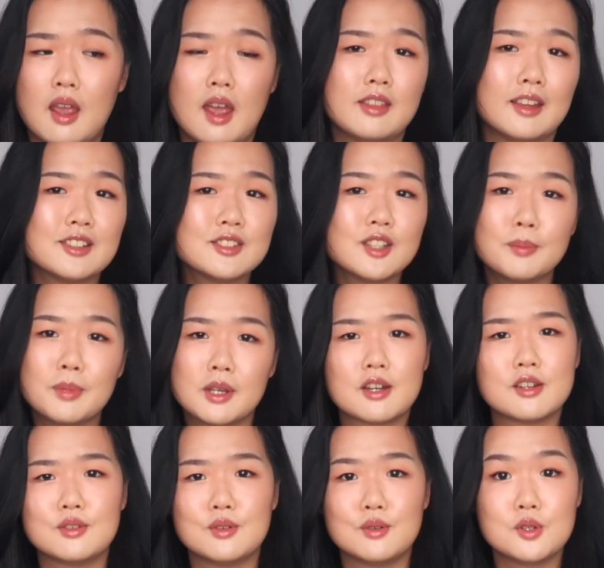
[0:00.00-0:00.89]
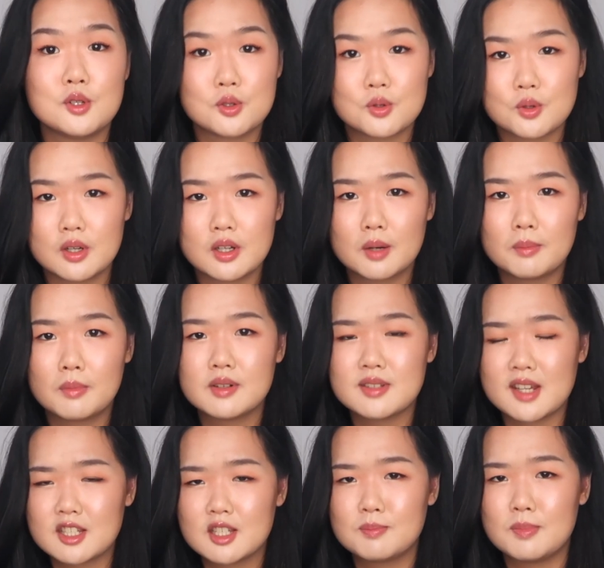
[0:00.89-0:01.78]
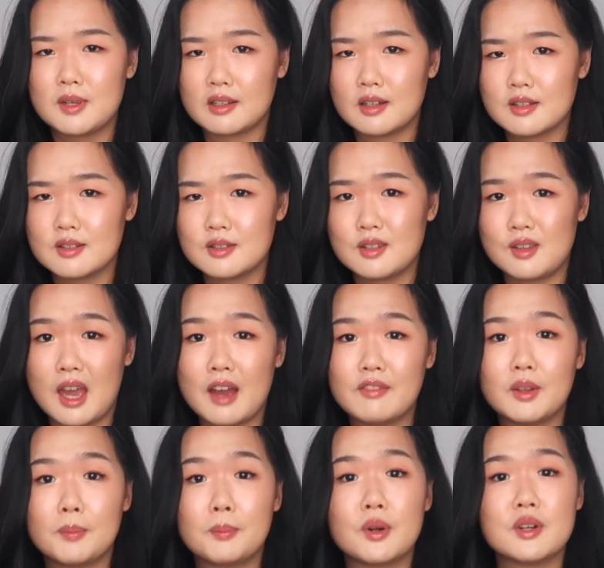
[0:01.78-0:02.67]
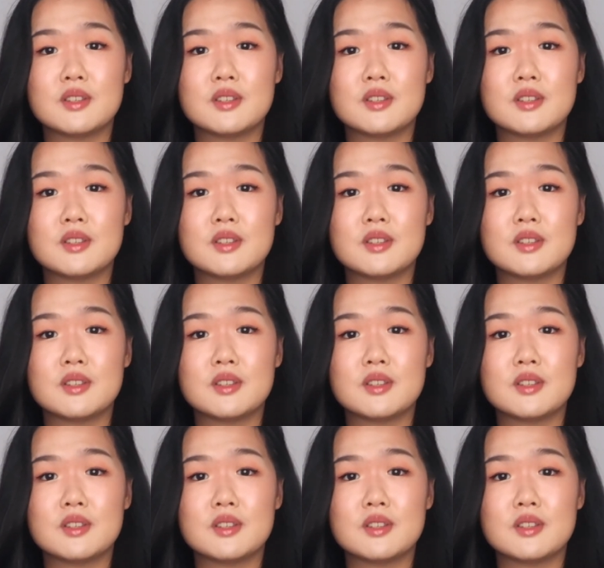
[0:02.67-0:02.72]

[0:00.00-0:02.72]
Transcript: and that's not because you enjoy numbers, that's just because you have the